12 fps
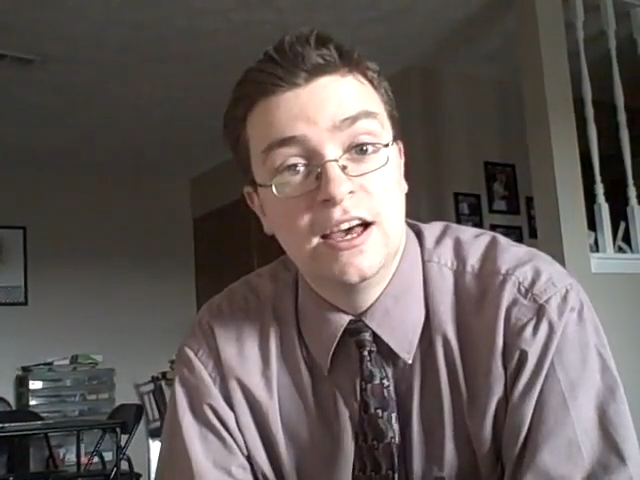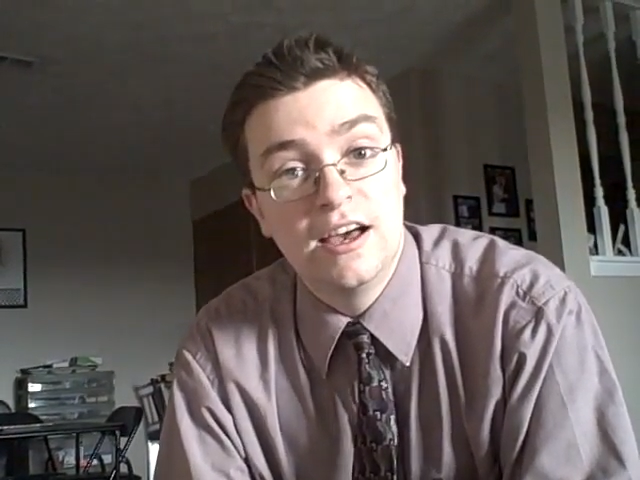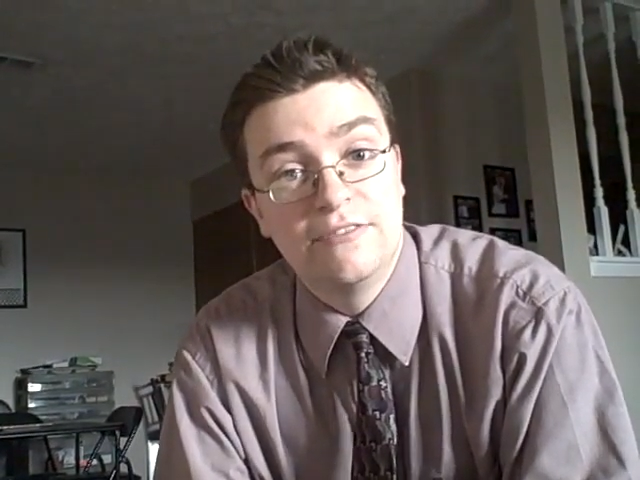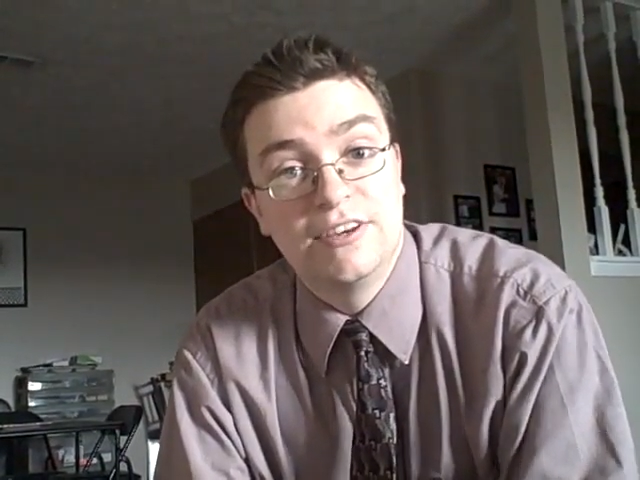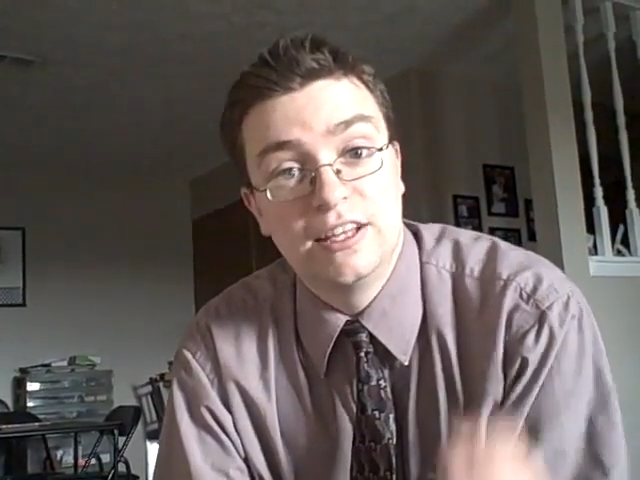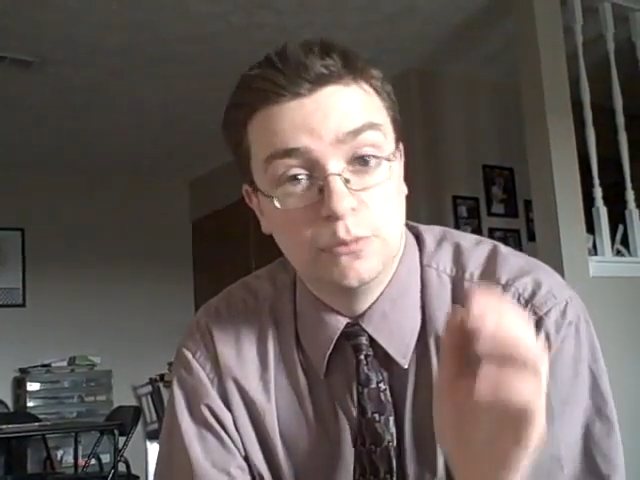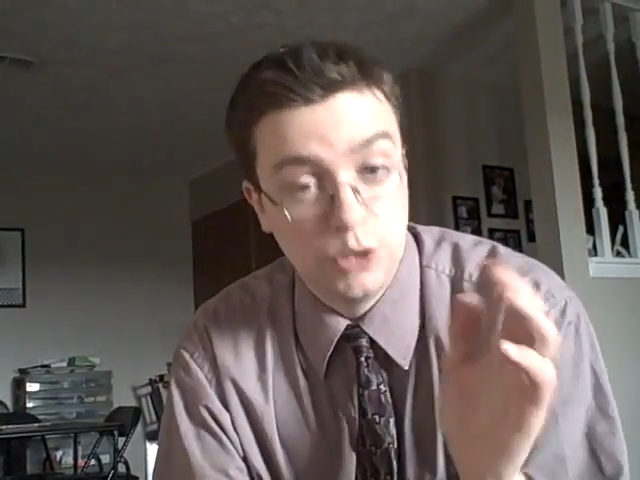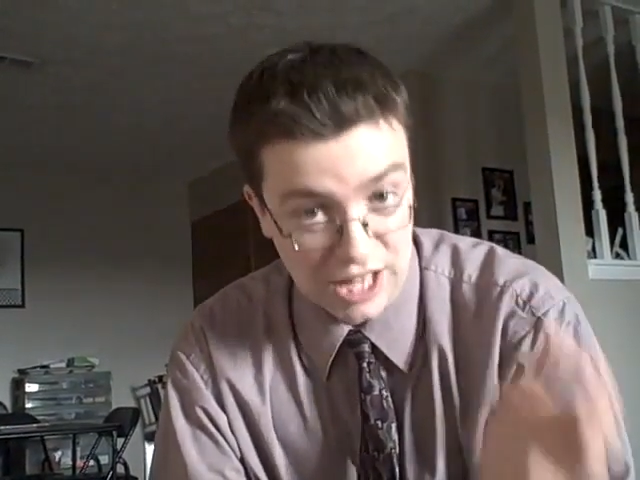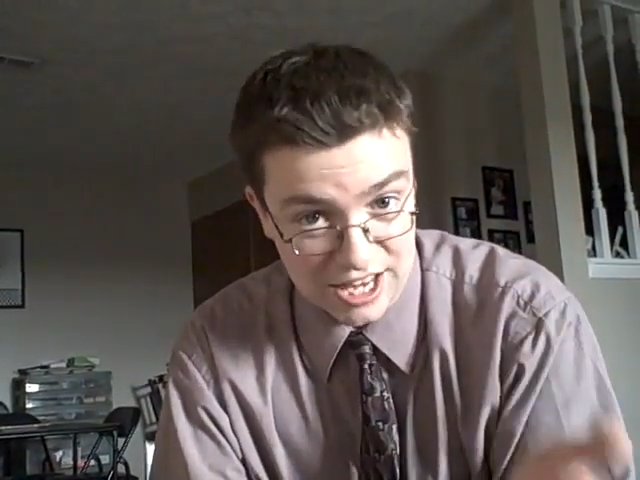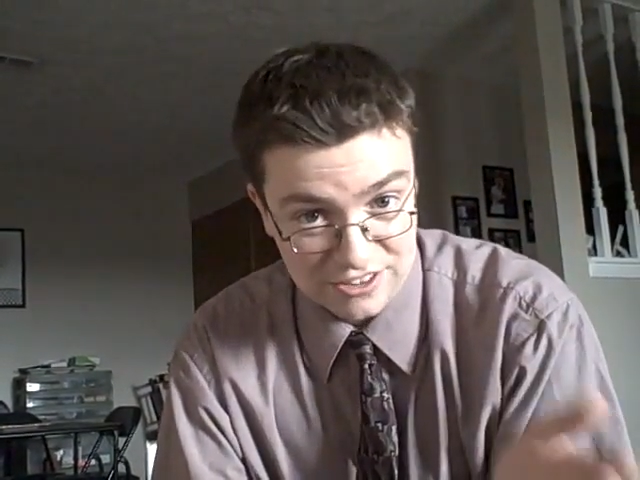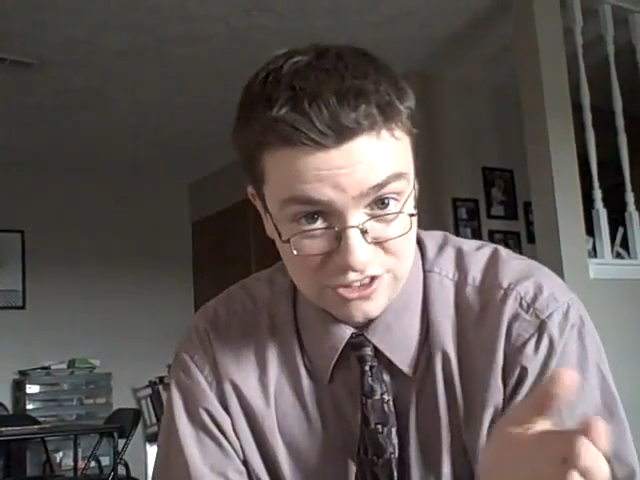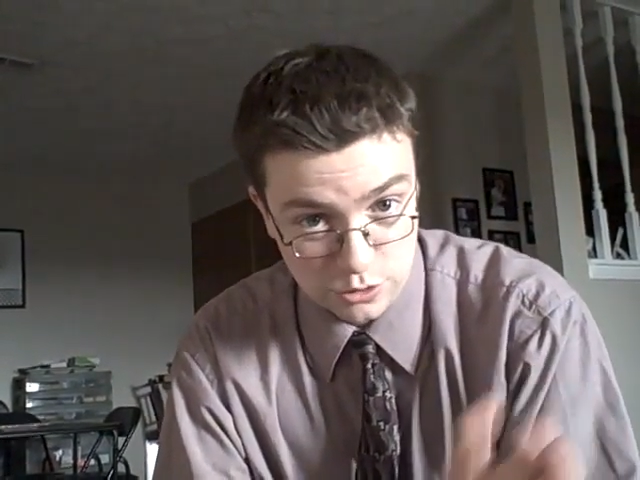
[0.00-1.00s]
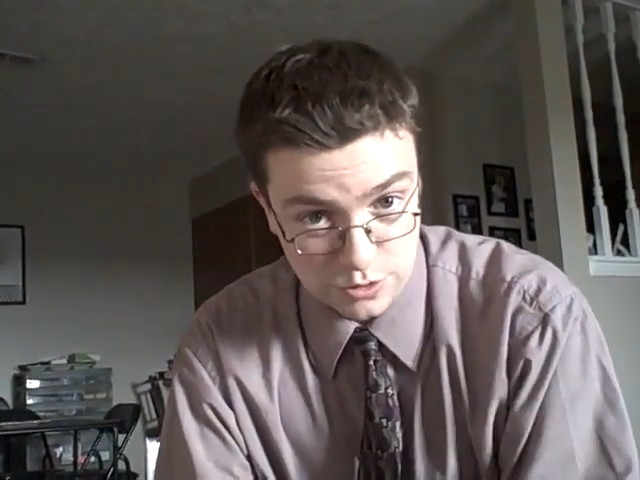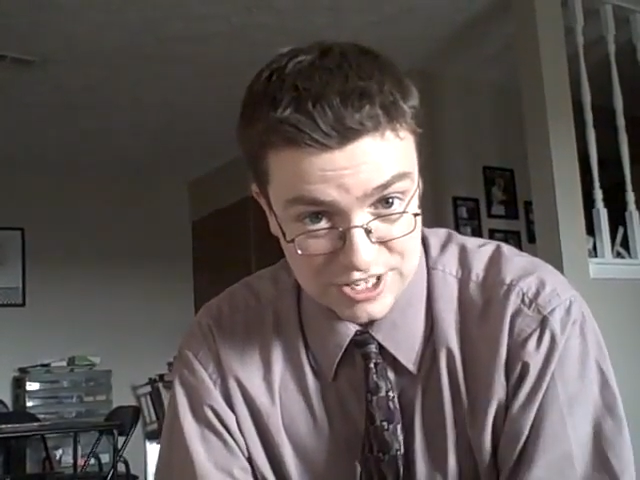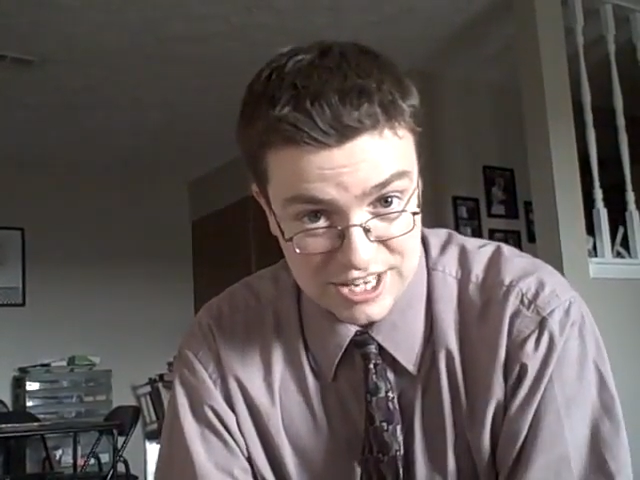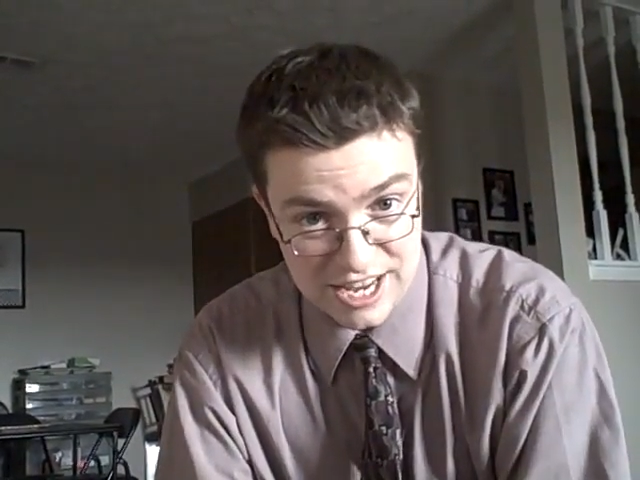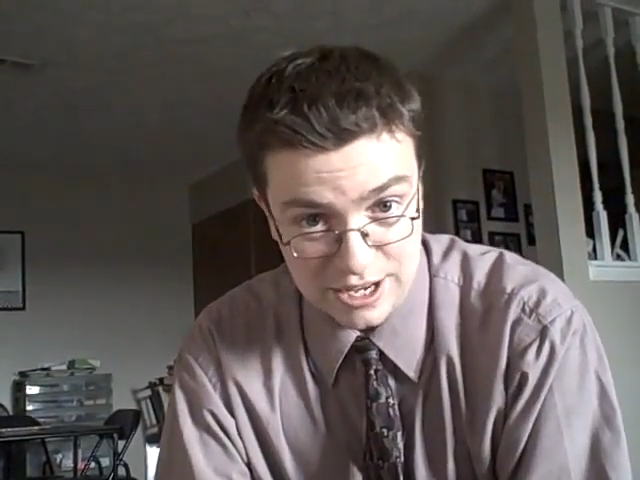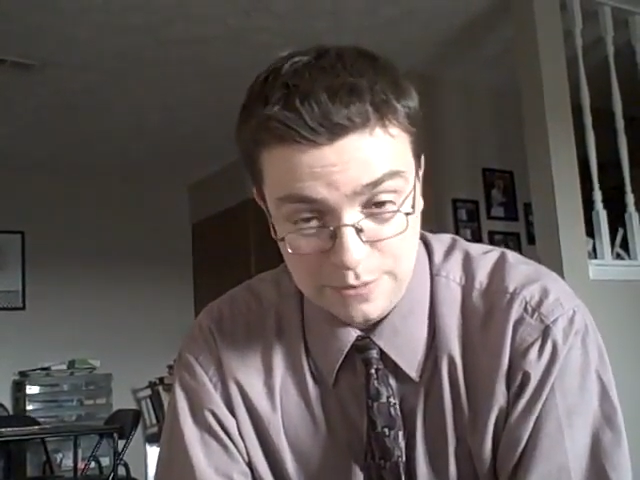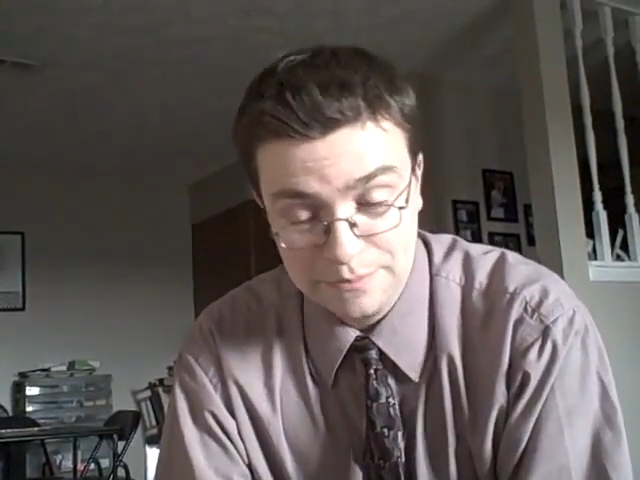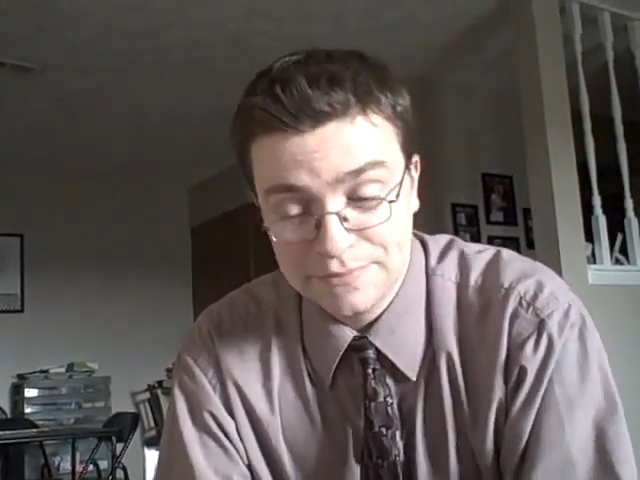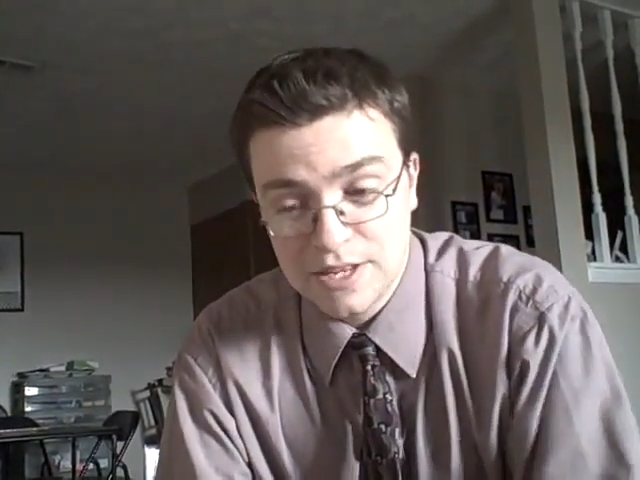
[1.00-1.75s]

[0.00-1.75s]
available not in stores now.